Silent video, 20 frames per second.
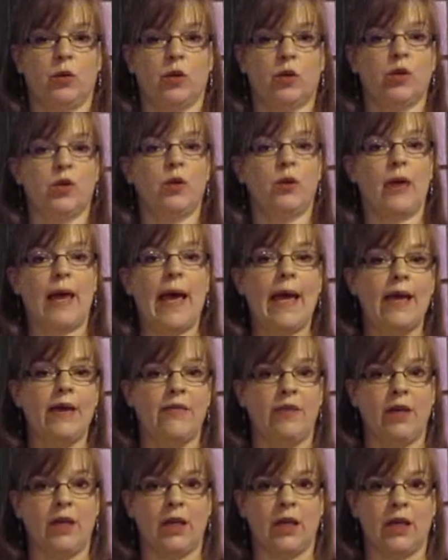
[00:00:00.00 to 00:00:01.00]
or to
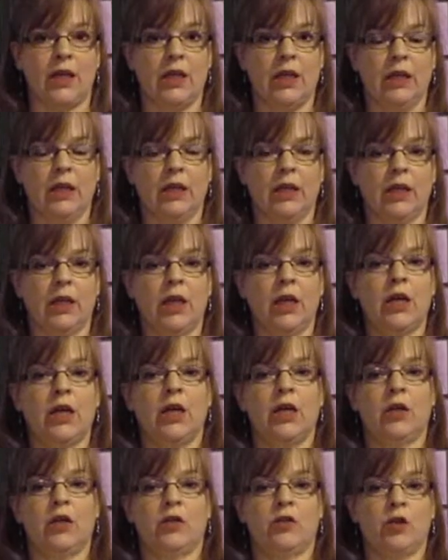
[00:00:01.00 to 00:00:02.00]
cave in.
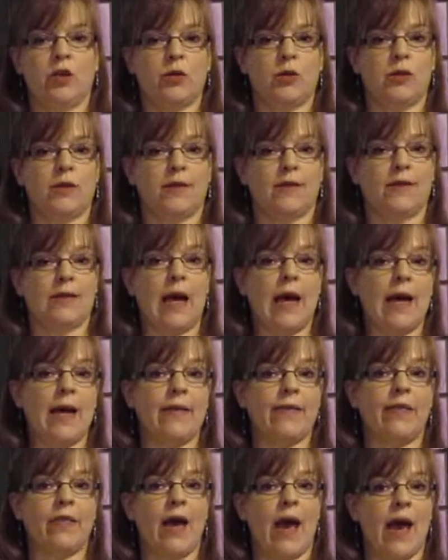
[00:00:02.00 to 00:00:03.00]
So to
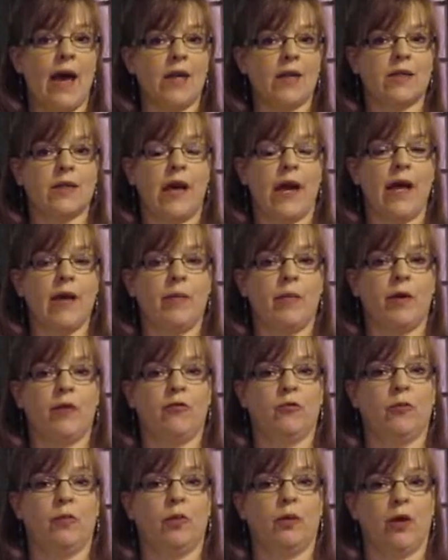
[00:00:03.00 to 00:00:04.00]
sign that type
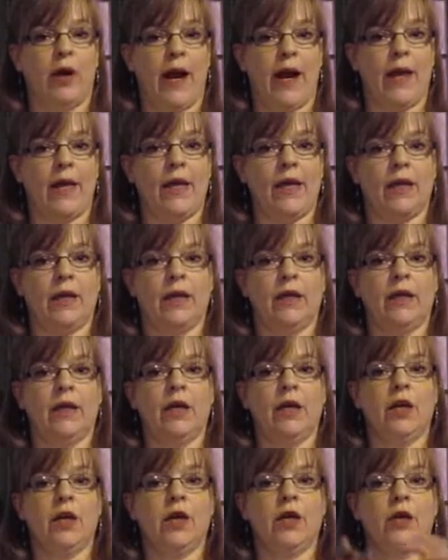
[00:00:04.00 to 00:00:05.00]
of break,
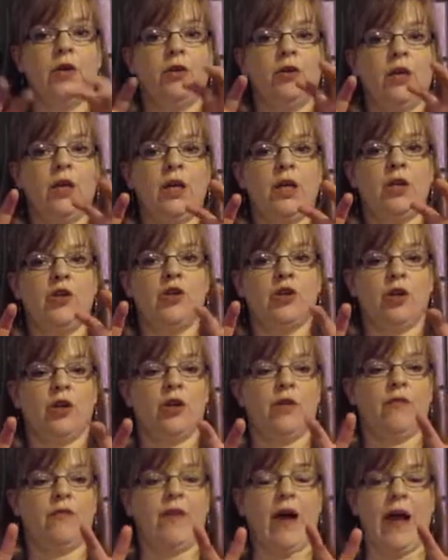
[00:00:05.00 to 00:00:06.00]
you need
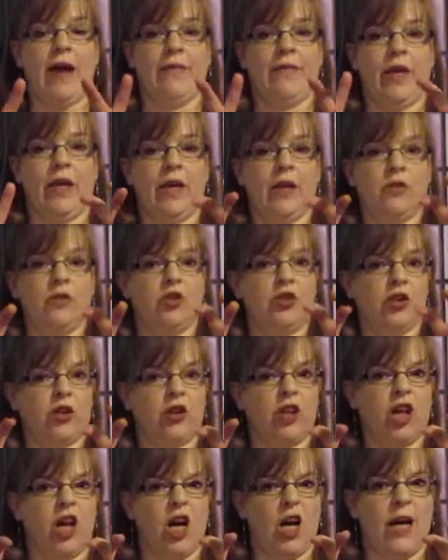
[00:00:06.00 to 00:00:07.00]
your 5 hands or your
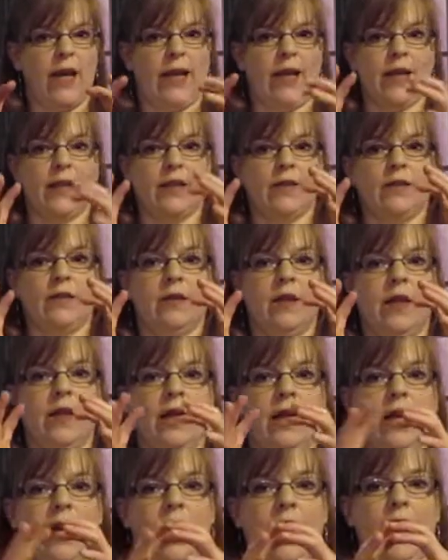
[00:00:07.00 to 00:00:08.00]
claw hands,
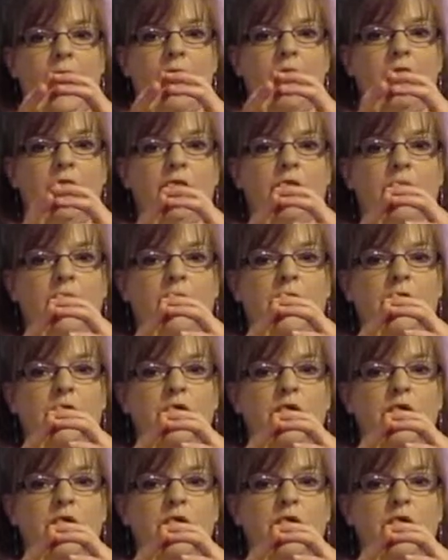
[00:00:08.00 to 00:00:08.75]
and you're going